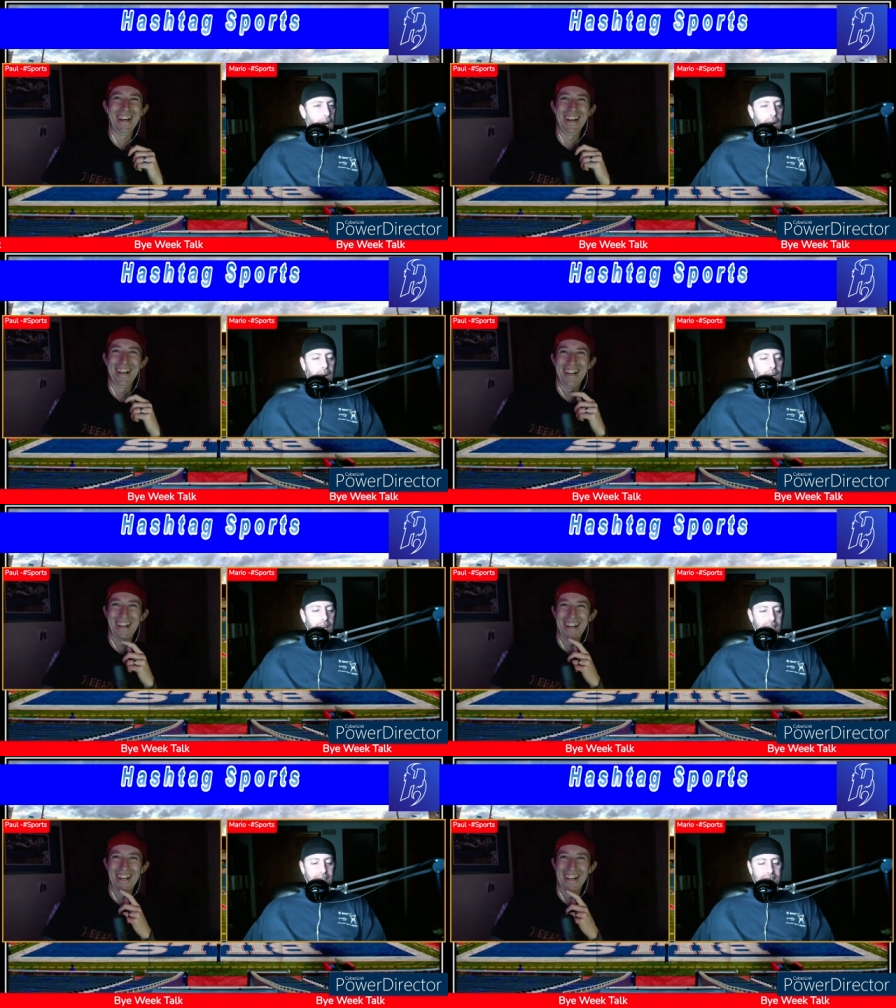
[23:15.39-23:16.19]
uh,
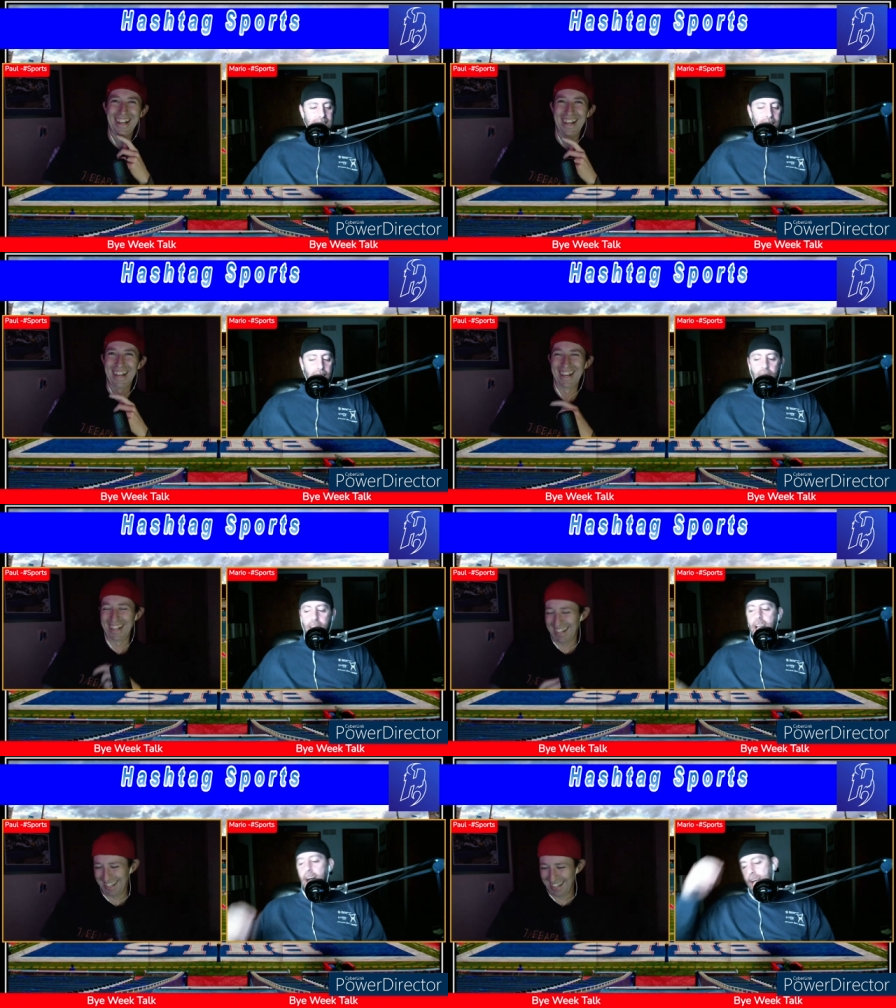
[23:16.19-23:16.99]

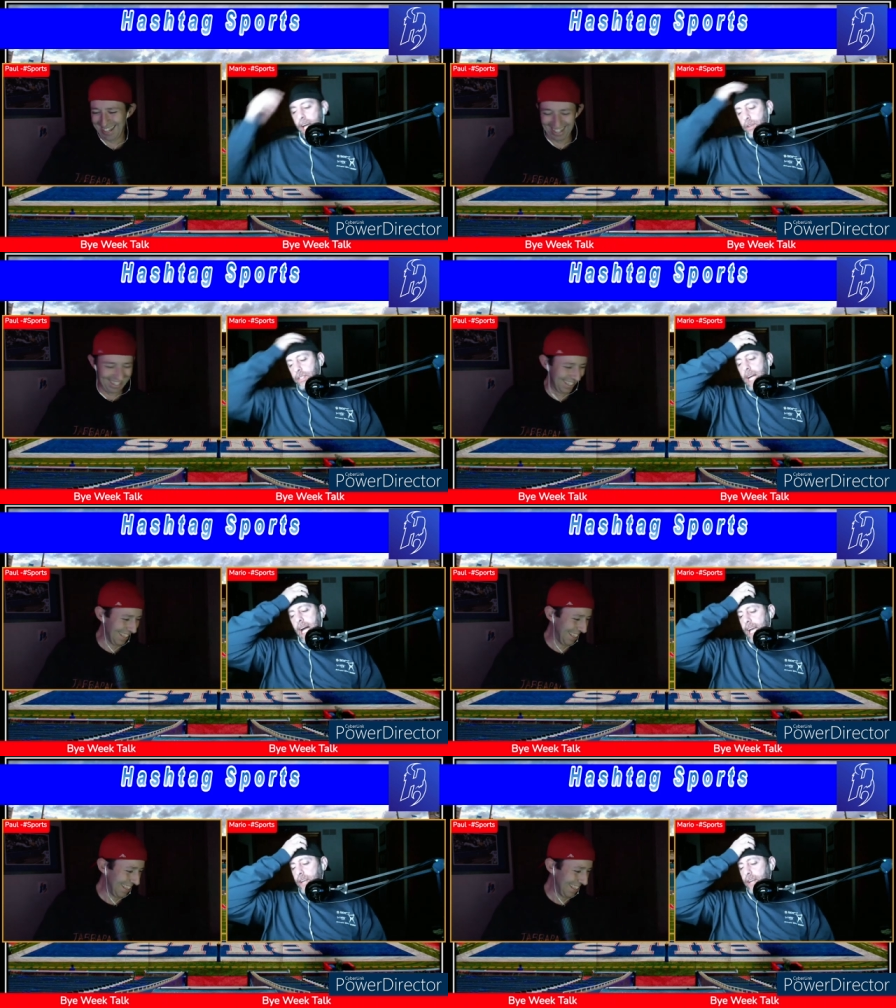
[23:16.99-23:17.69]
yeah, I understand. I